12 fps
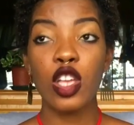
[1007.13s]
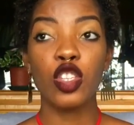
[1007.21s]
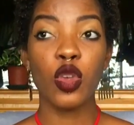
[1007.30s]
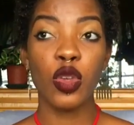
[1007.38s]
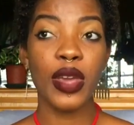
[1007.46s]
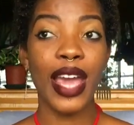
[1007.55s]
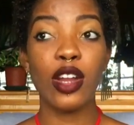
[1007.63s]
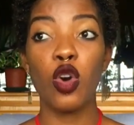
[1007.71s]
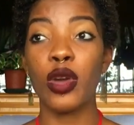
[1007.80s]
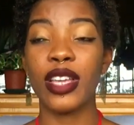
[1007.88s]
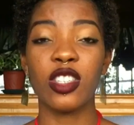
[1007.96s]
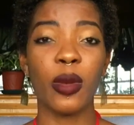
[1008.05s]
So you can
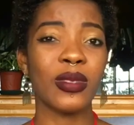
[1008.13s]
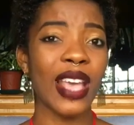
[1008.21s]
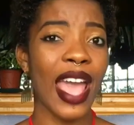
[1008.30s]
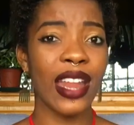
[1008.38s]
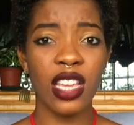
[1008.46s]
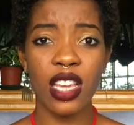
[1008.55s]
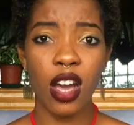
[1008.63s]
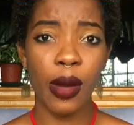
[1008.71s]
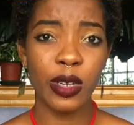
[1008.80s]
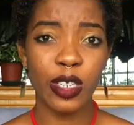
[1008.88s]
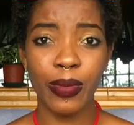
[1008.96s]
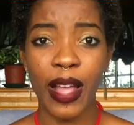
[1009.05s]
hook it up to any
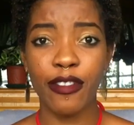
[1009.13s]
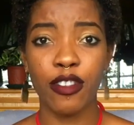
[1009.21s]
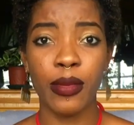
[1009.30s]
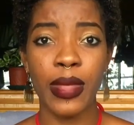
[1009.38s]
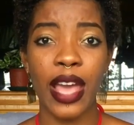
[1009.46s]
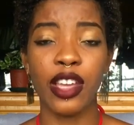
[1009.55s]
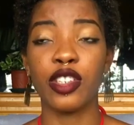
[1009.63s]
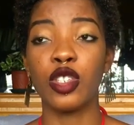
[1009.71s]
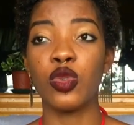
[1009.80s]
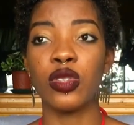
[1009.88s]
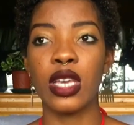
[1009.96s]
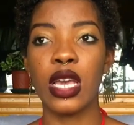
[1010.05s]
e-commerce platform that you're
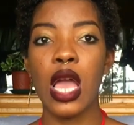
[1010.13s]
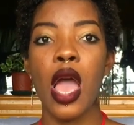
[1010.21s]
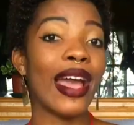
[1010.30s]
using.